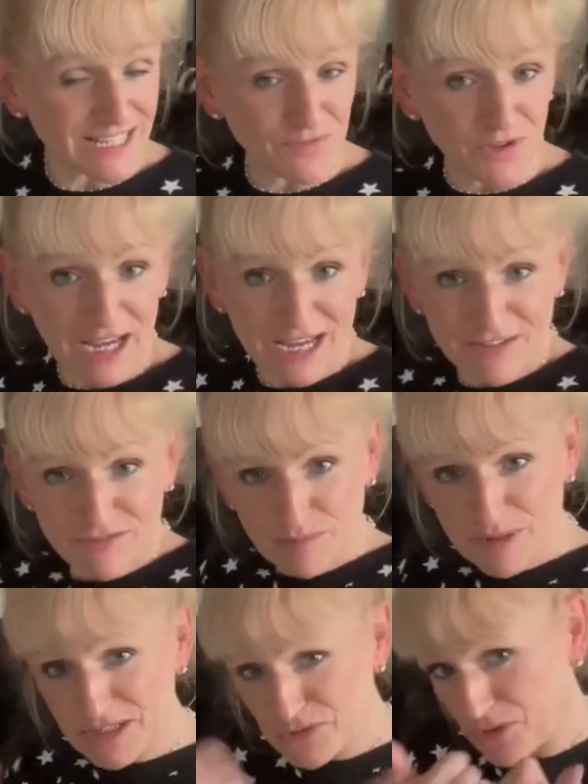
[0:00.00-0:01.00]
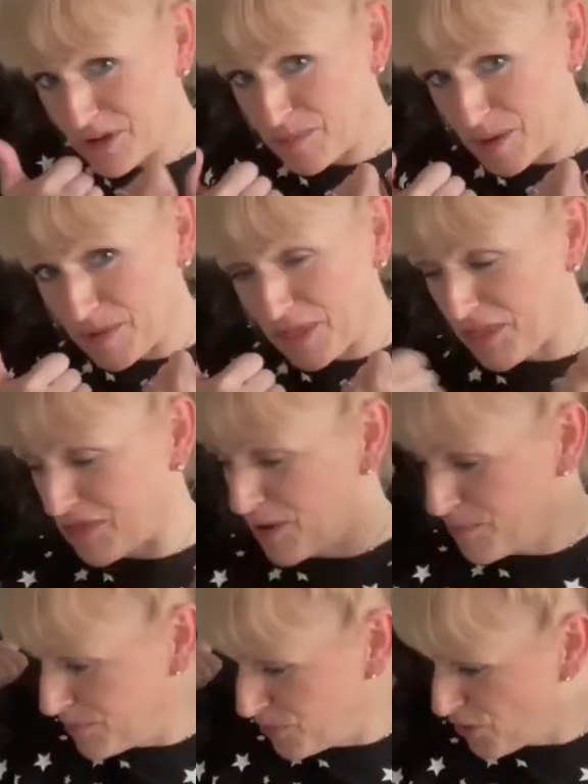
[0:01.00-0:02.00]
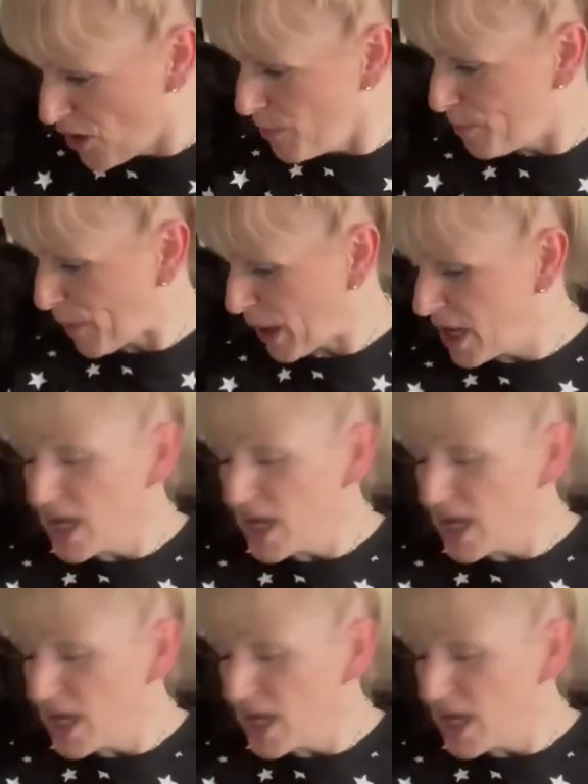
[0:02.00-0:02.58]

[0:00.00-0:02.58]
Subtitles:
If you have, please do give me a big thumbs up.